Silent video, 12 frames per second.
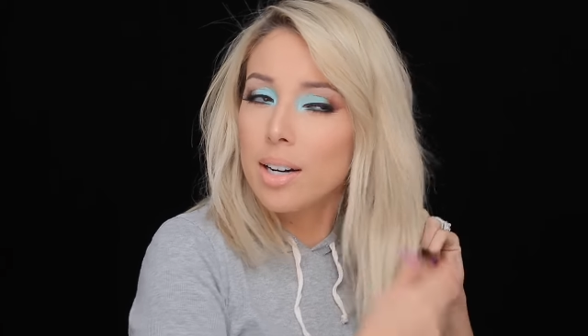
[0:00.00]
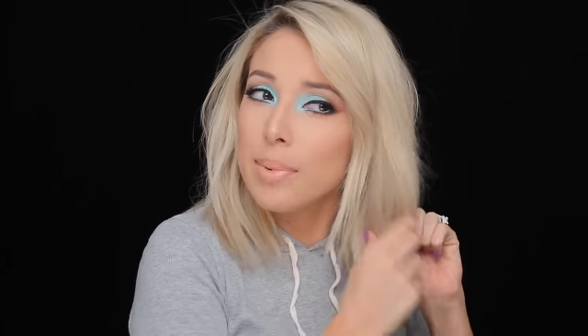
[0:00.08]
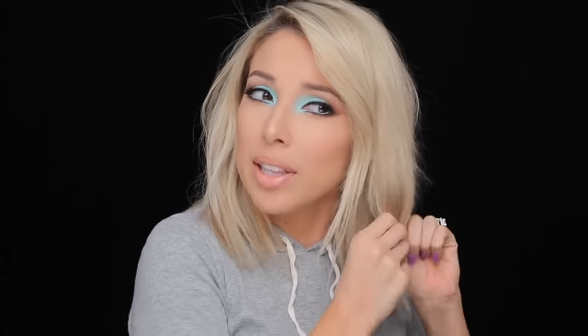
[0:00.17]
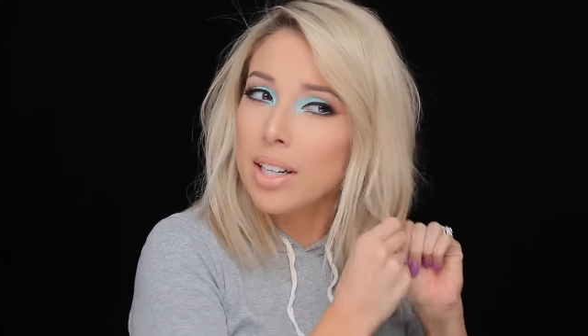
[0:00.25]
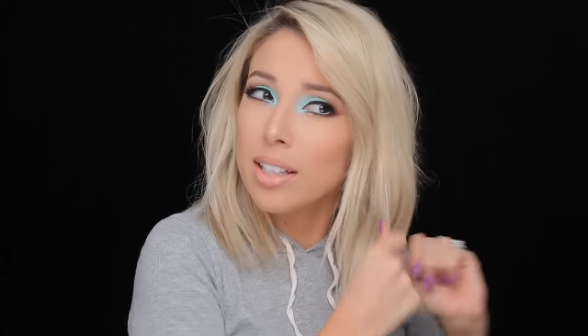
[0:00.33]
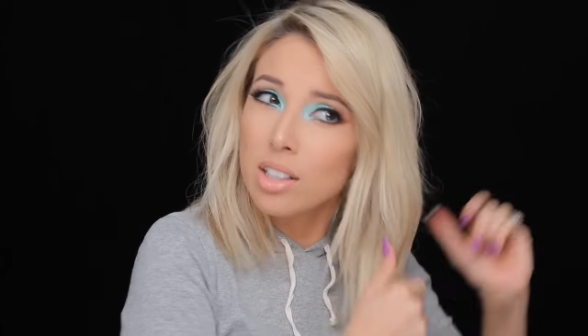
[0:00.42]
I
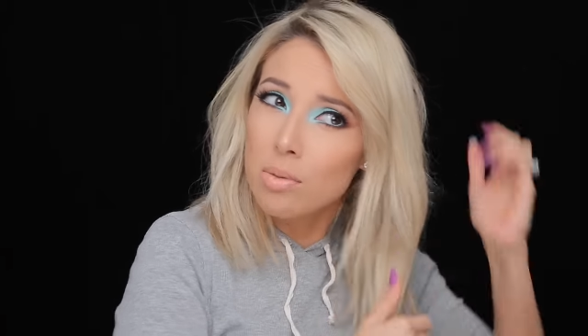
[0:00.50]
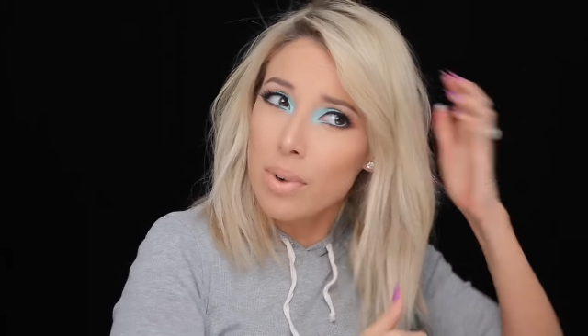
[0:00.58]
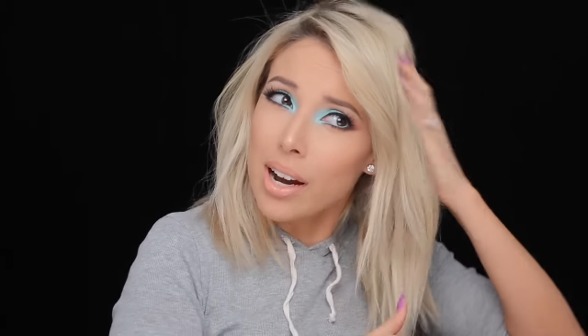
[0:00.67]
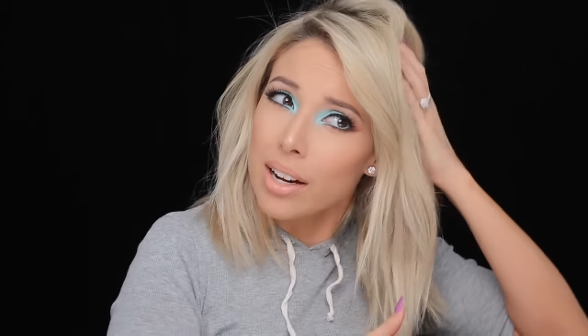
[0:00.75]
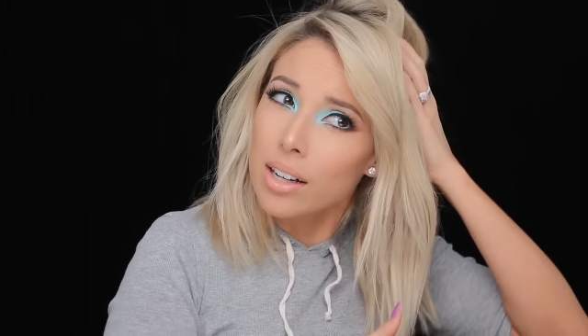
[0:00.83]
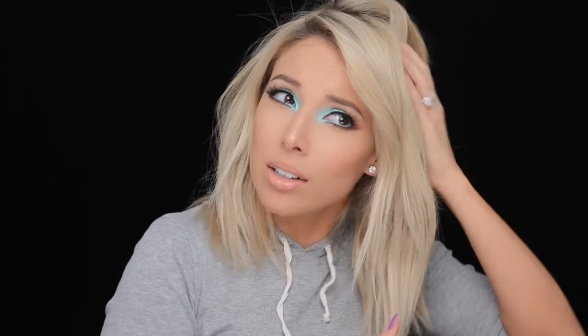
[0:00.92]
mean, the ends of
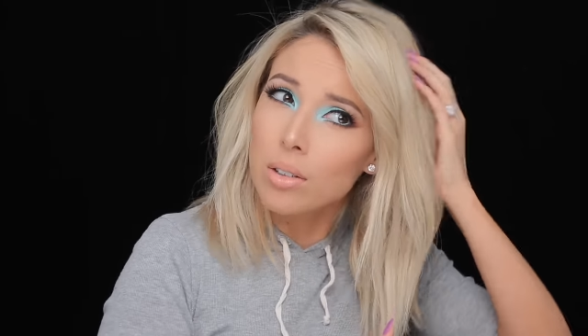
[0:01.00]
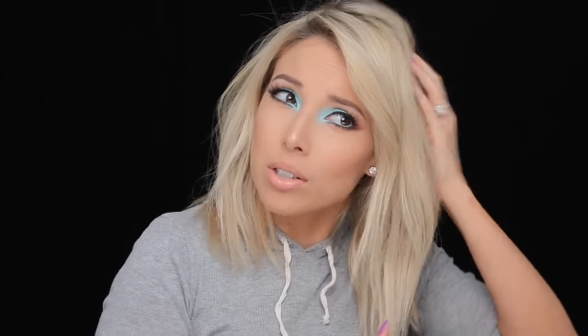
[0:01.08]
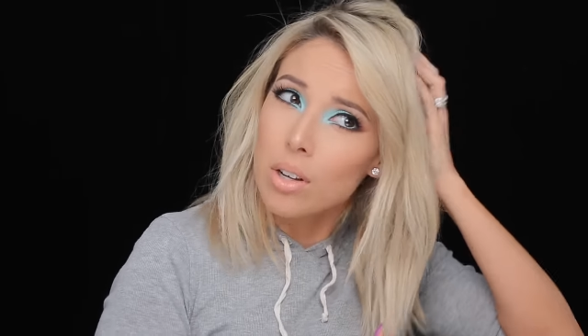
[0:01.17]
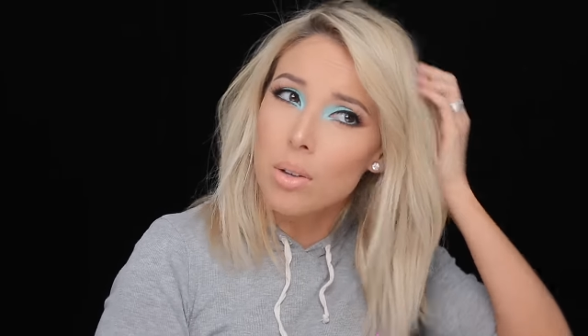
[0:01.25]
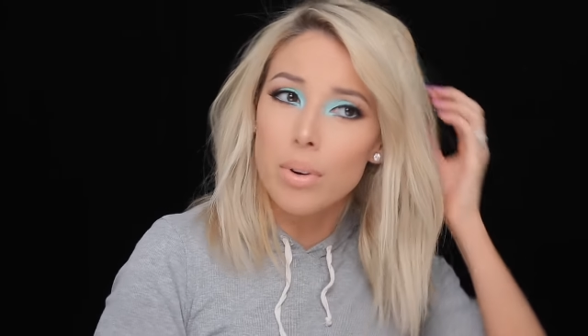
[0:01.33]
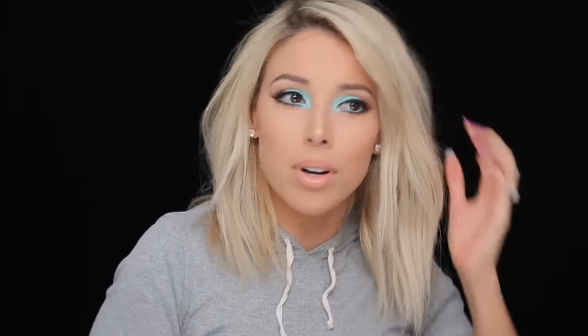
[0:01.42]
my hair goes
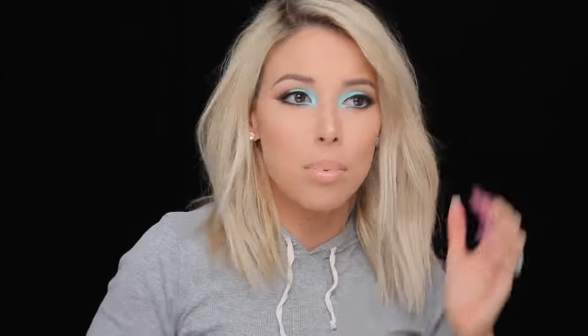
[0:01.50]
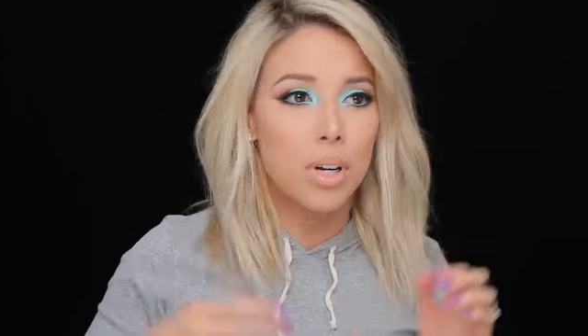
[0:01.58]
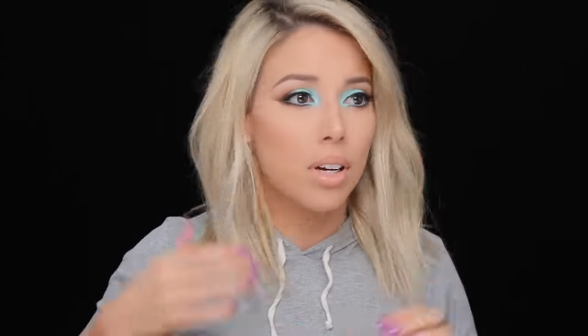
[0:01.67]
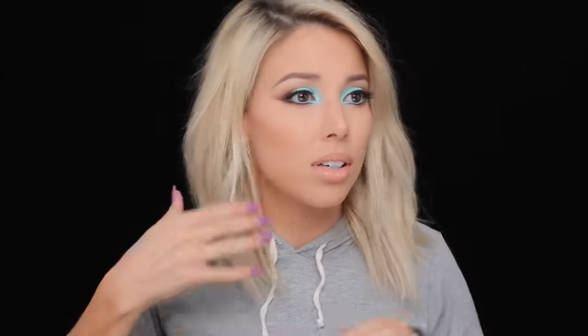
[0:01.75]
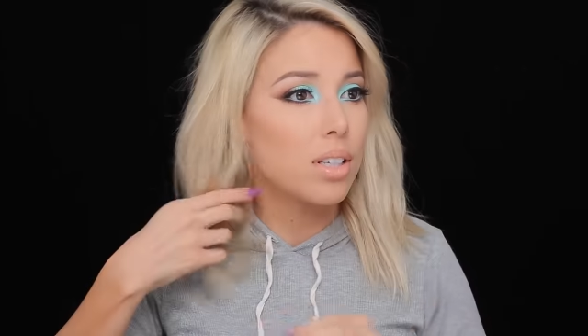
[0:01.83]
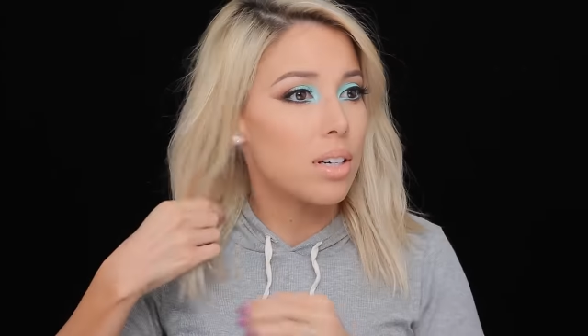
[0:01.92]
all the way up
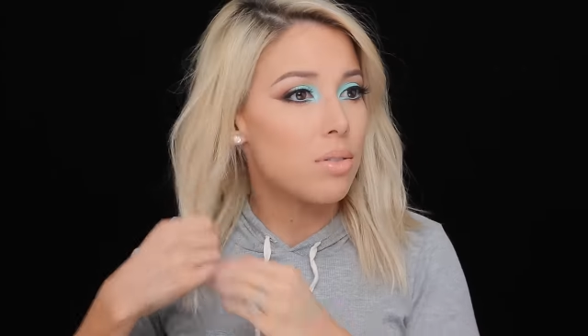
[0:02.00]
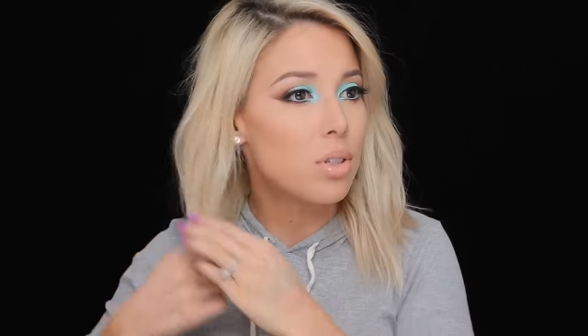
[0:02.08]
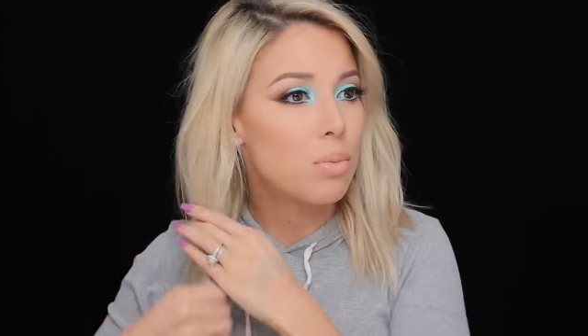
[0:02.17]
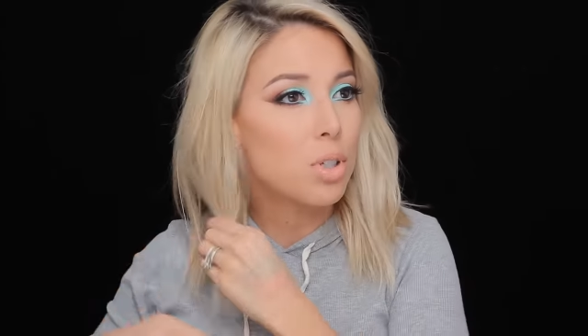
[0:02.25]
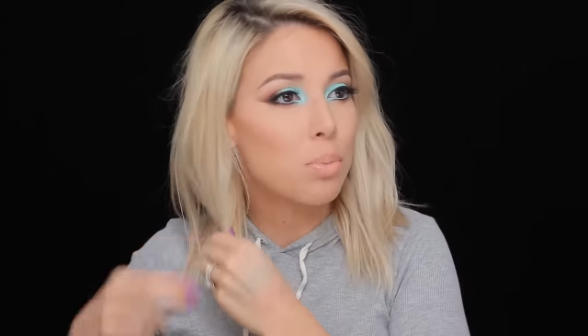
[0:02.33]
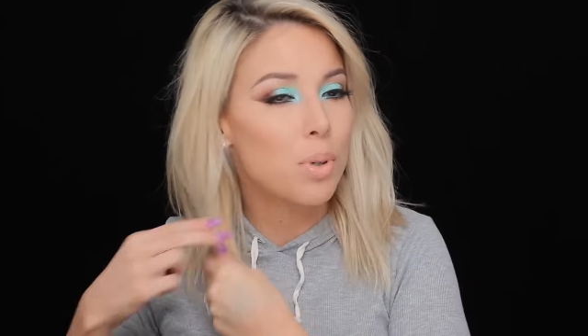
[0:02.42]
here because I have so
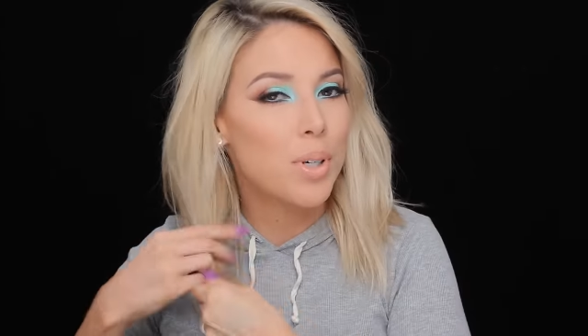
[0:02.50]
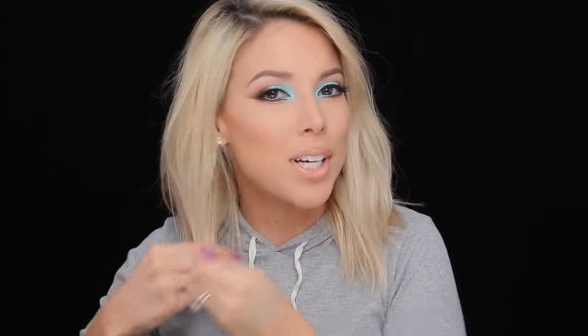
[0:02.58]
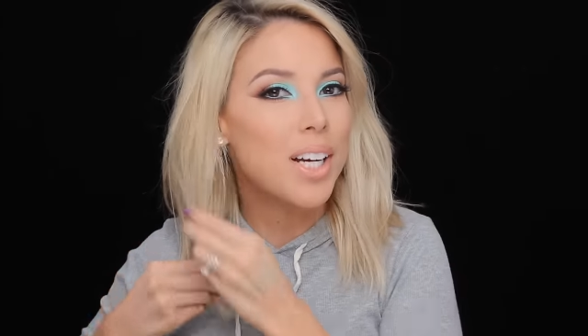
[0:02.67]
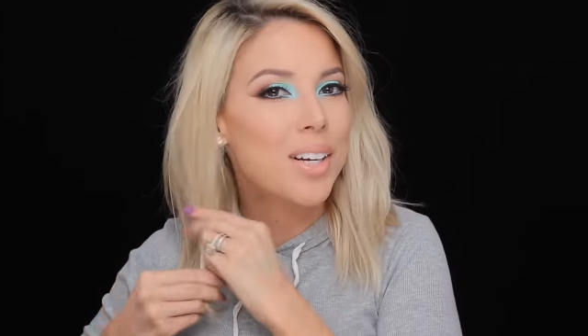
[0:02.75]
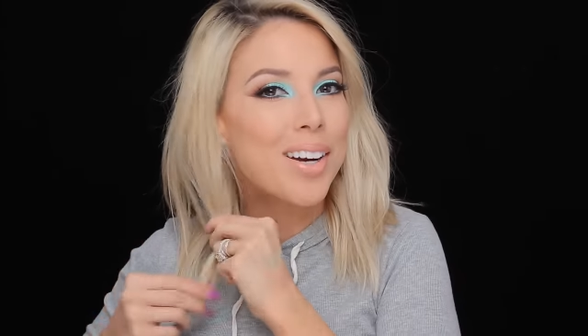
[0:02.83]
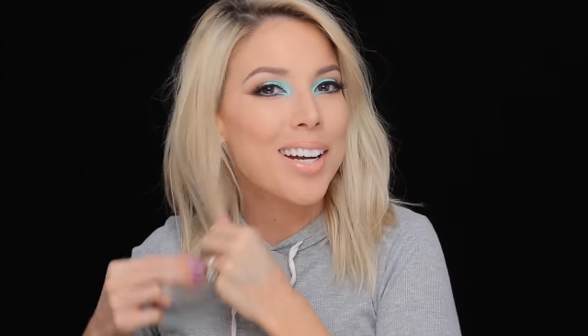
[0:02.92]
much broken
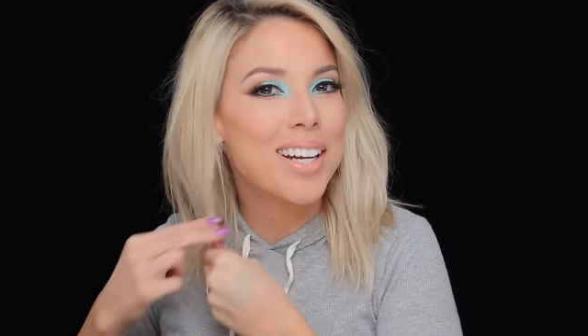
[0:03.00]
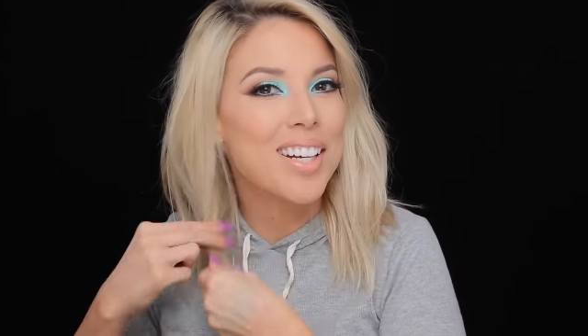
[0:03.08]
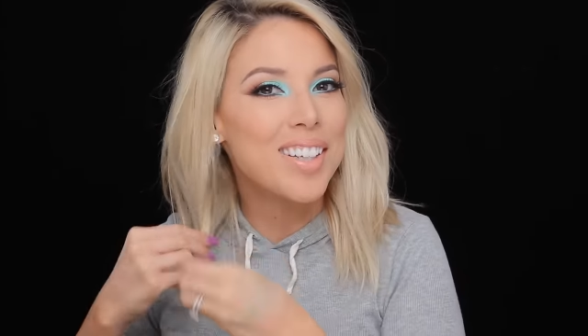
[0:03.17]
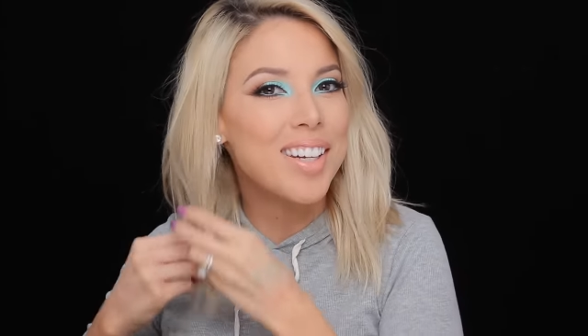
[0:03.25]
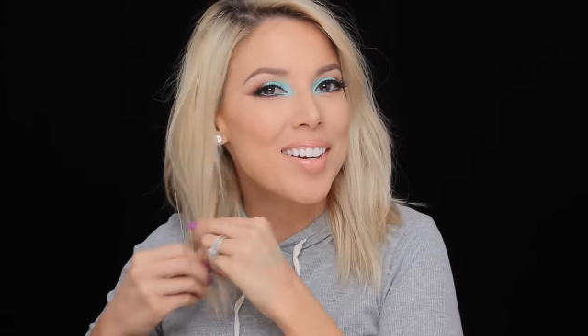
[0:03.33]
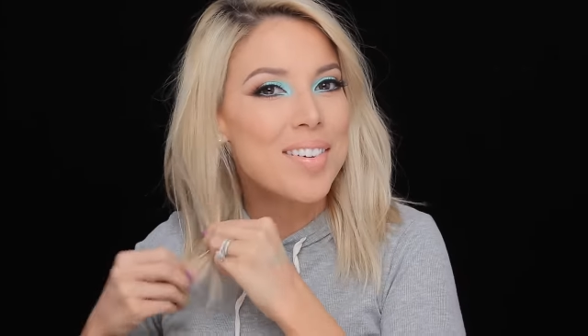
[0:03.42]
hair right
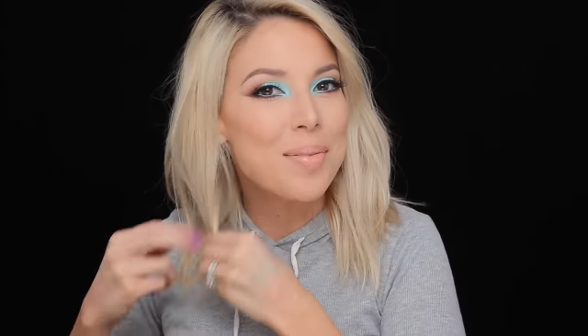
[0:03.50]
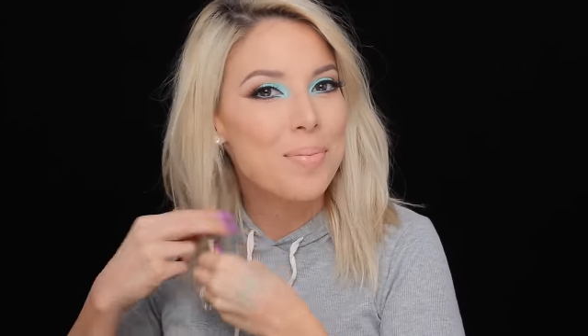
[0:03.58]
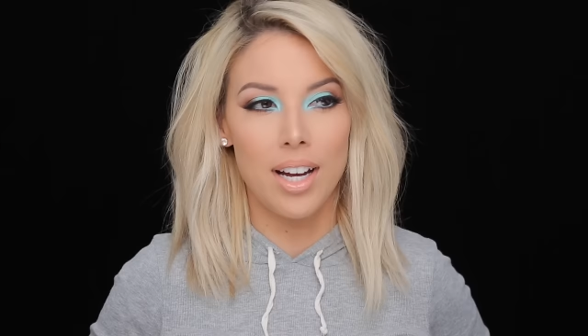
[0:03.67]
now, you know?